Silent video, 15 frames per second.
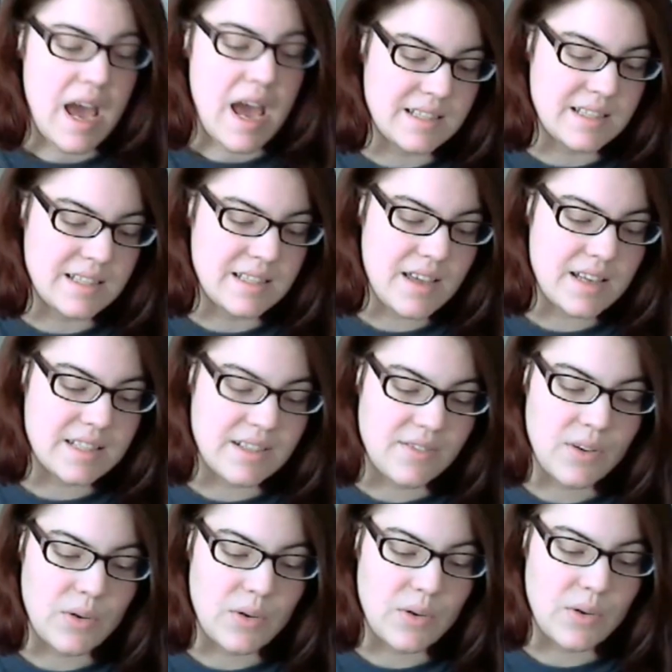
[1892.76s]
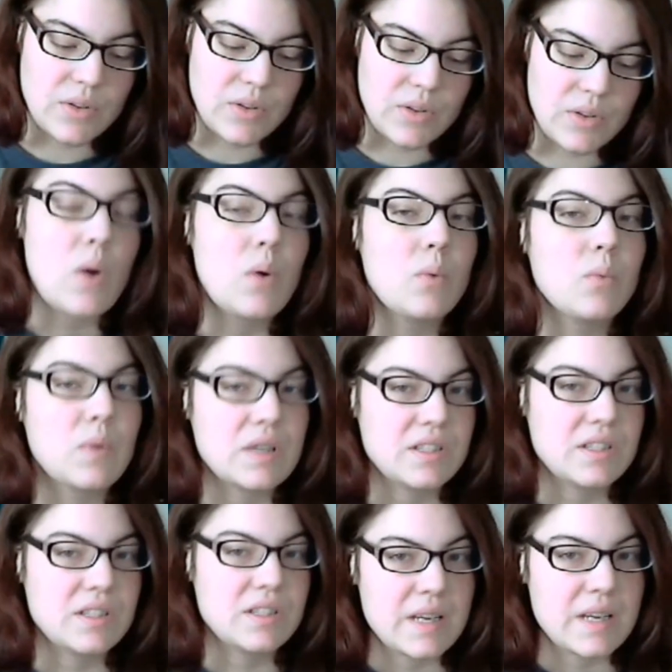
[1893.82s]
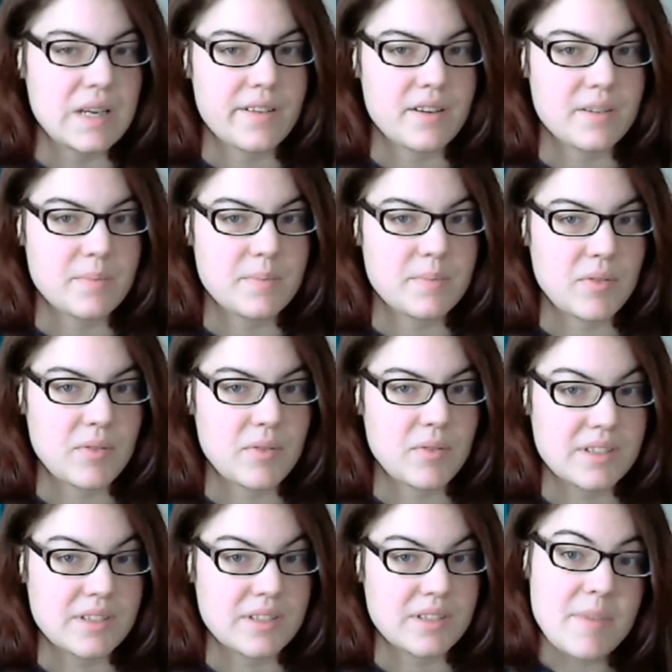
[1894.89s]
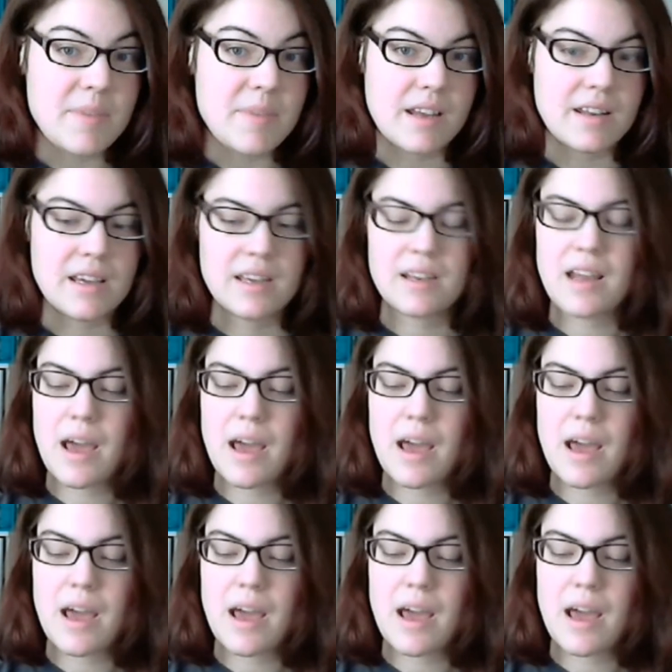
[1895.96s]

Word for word: it's not that difficult once you read other people's comments on it.